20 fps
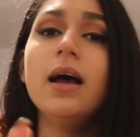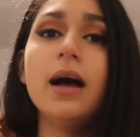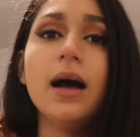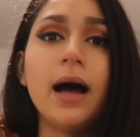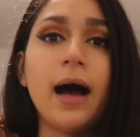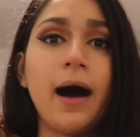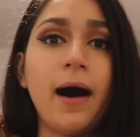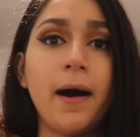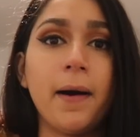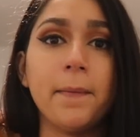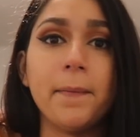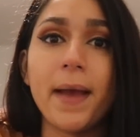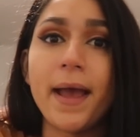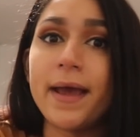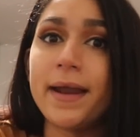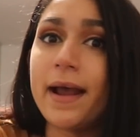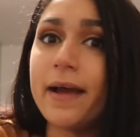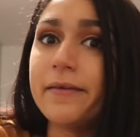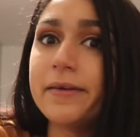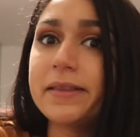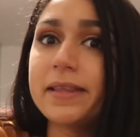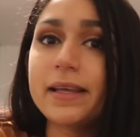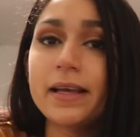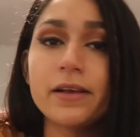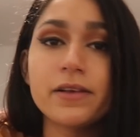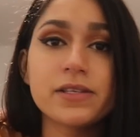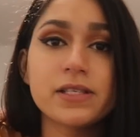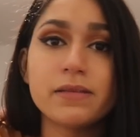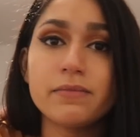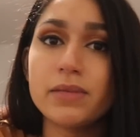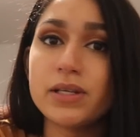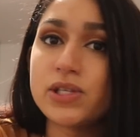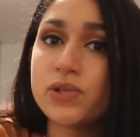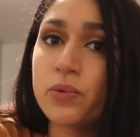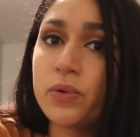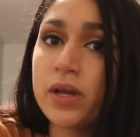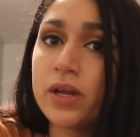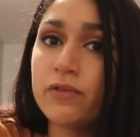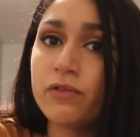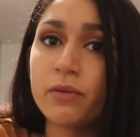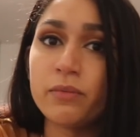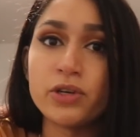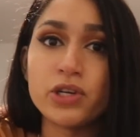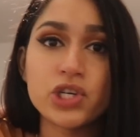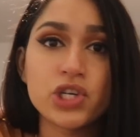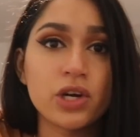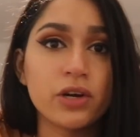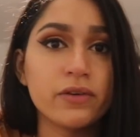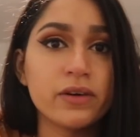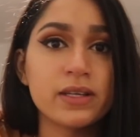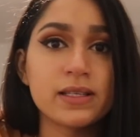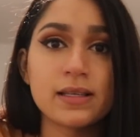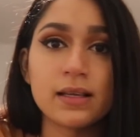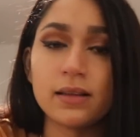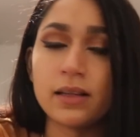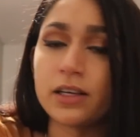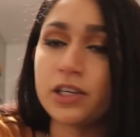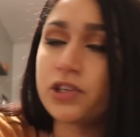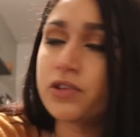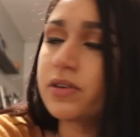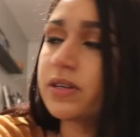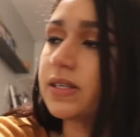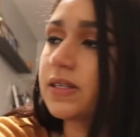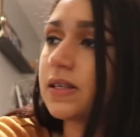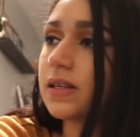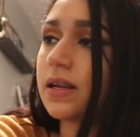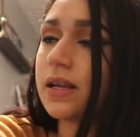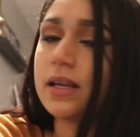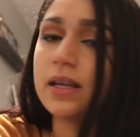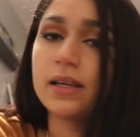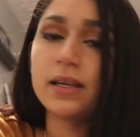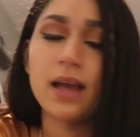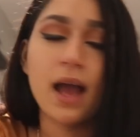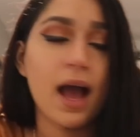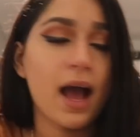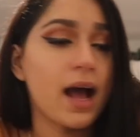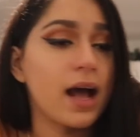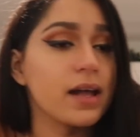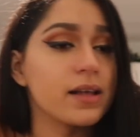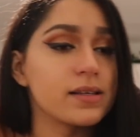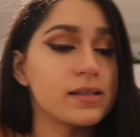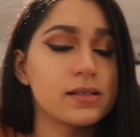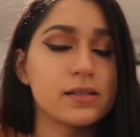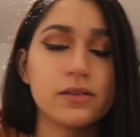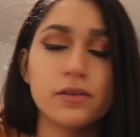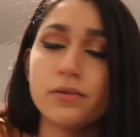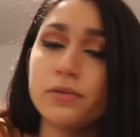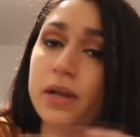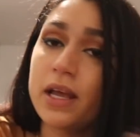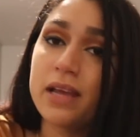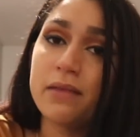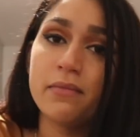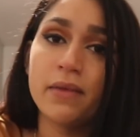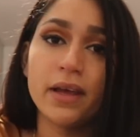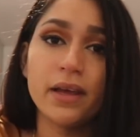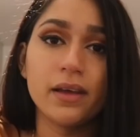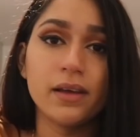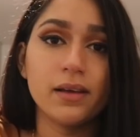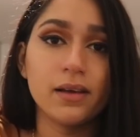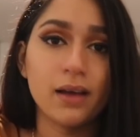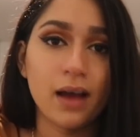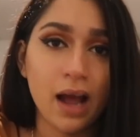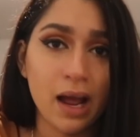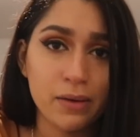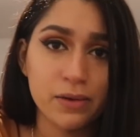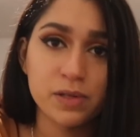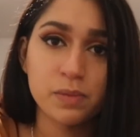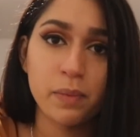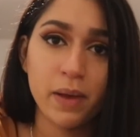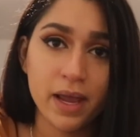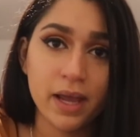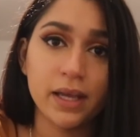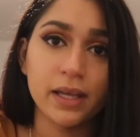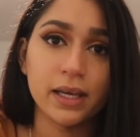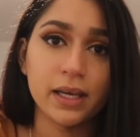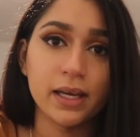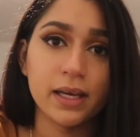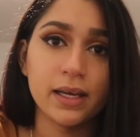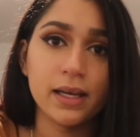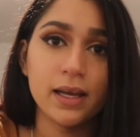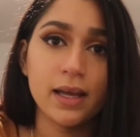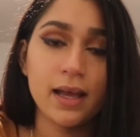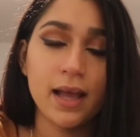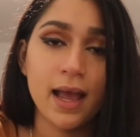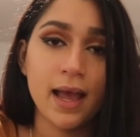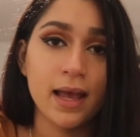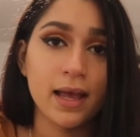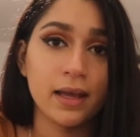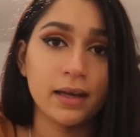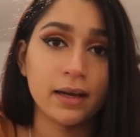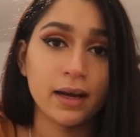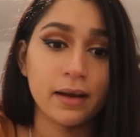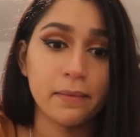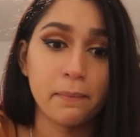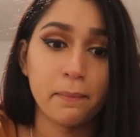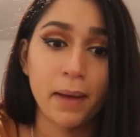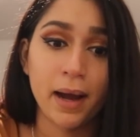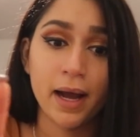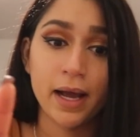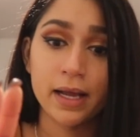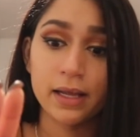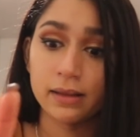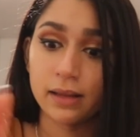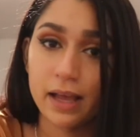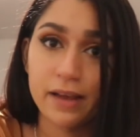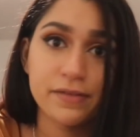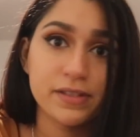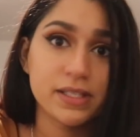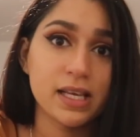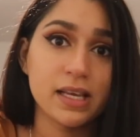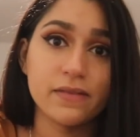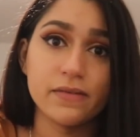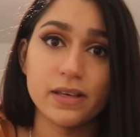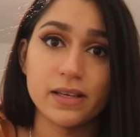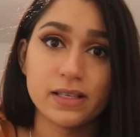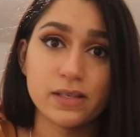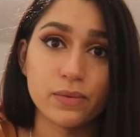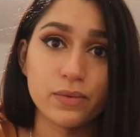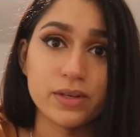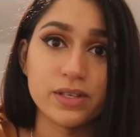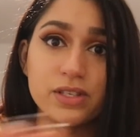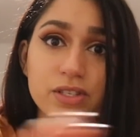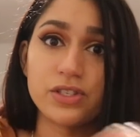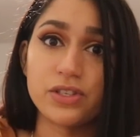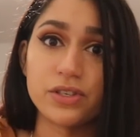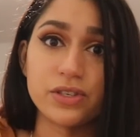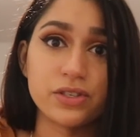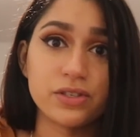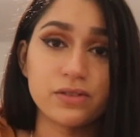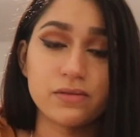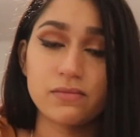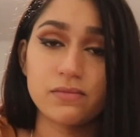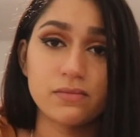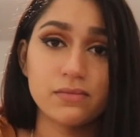and everything else in between, from insurance, electricity, gas, you name it, I was paying it. And my life savings was just